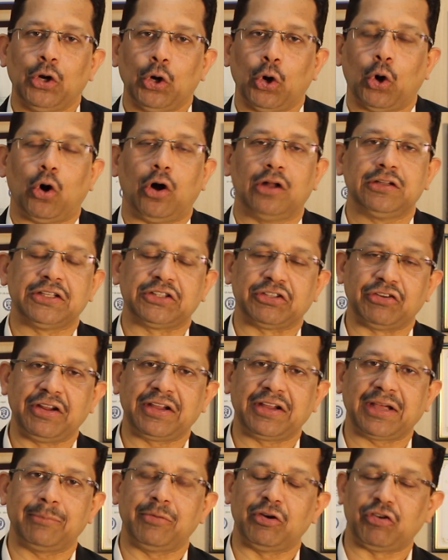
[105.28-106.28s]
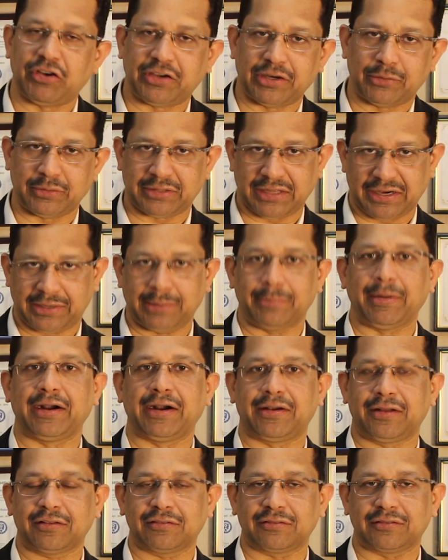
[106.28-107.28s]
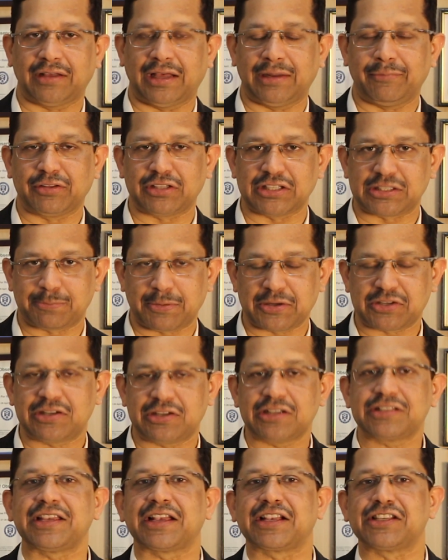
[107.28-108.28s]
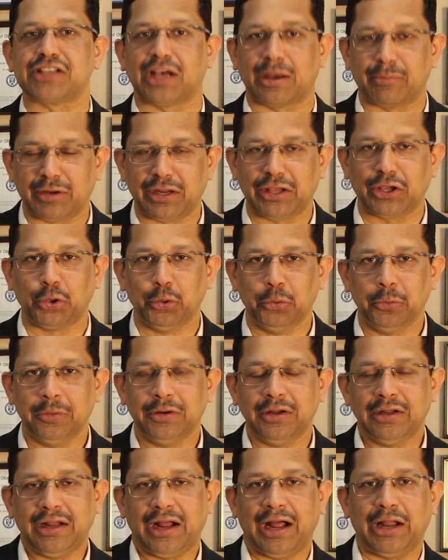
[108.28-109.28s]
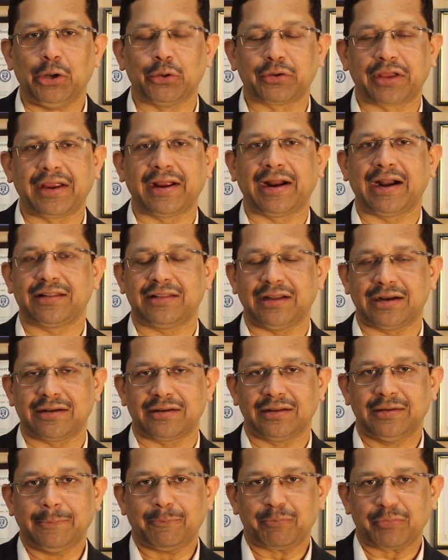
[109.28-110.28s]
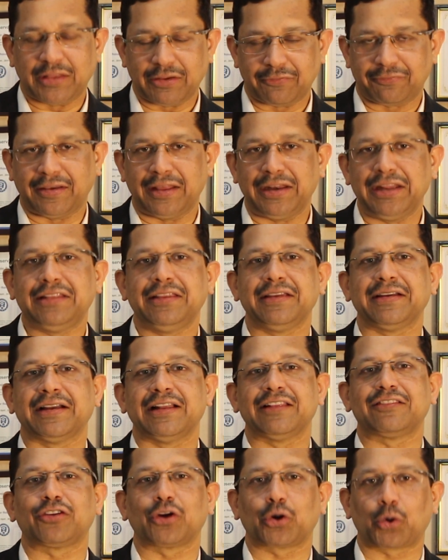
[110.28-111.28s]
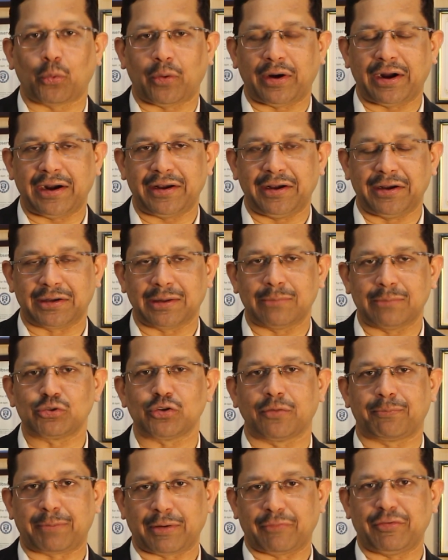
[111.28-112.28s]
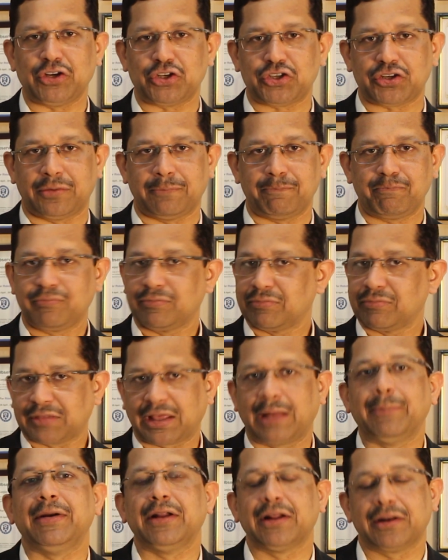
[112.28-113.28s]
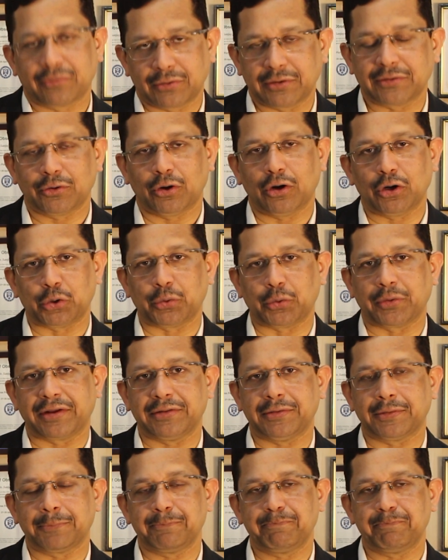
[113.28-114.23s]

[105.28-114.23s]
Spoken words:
All the three can be treated with antibiotics and with a specialist examining you and looking at that if anything else required in terms of prevention can be done altogether.